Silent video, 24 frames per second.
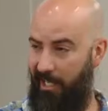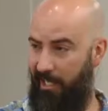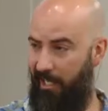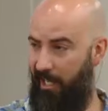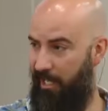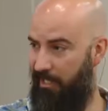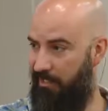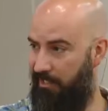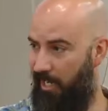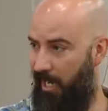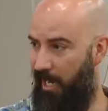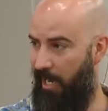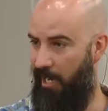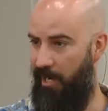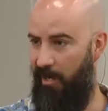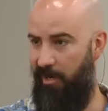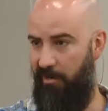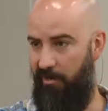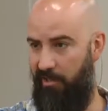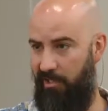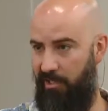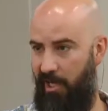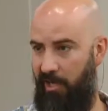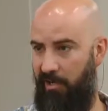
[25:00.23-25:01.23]
he got
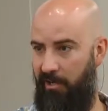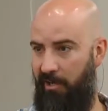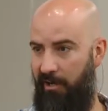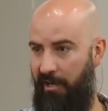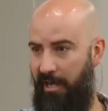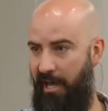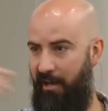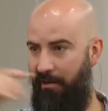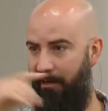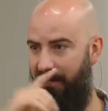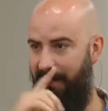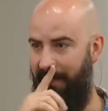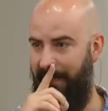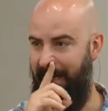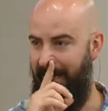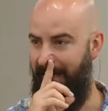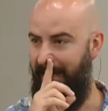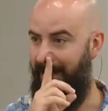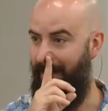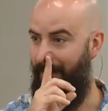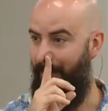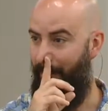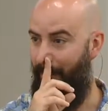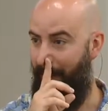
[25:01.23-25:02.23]
tired or tuckered out and
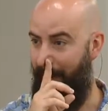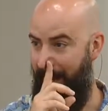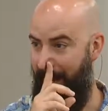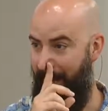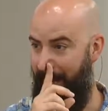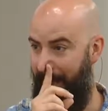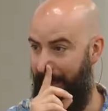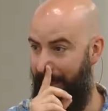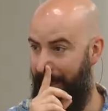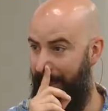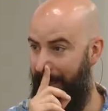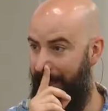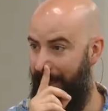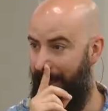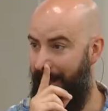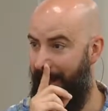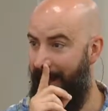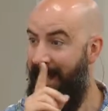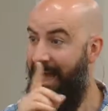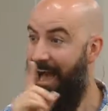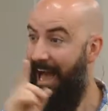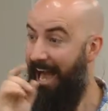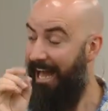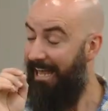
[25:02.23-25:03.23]
needed a break.
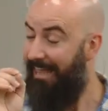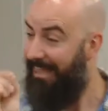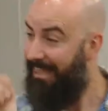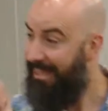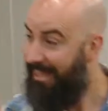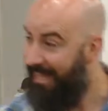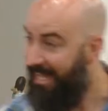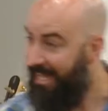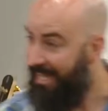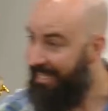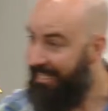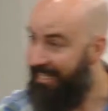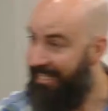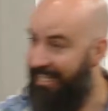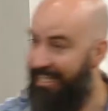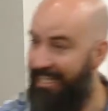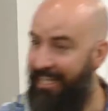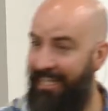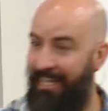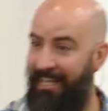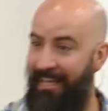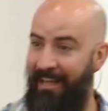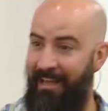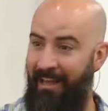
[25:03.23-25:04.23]
I
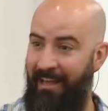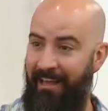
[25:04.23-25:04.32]
think